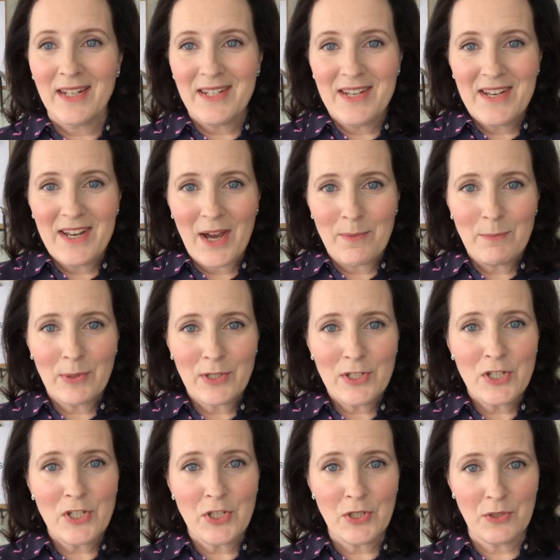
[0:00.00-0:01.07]

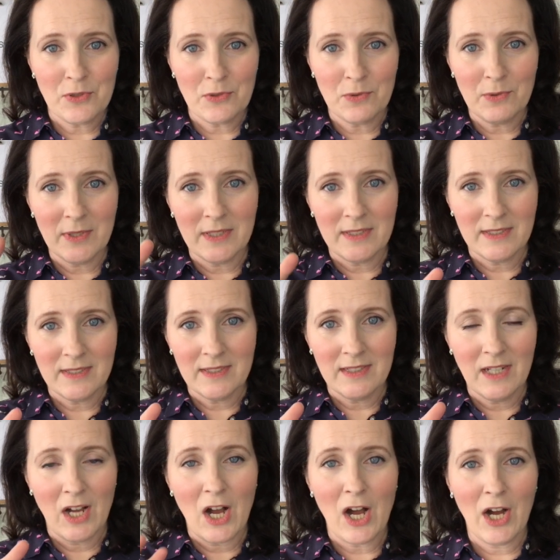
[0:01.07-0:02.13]
Number 2
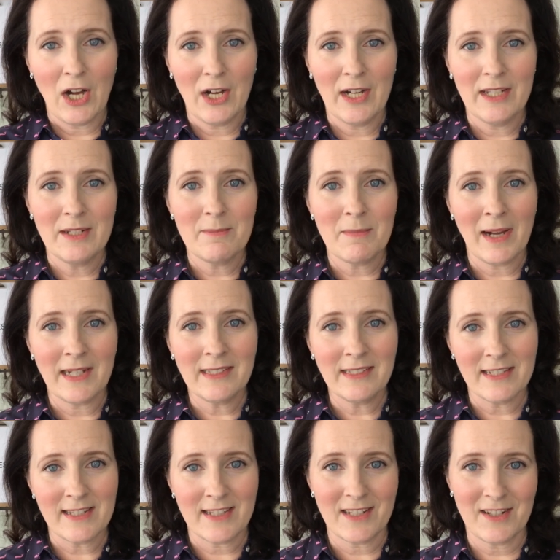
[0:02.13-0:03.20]
on my
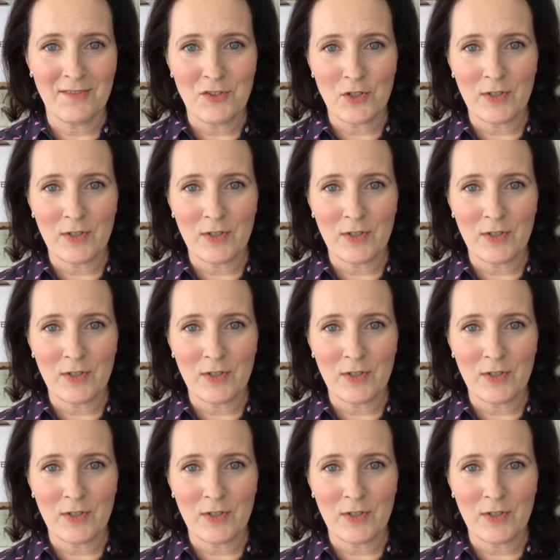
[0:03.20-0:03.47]
list of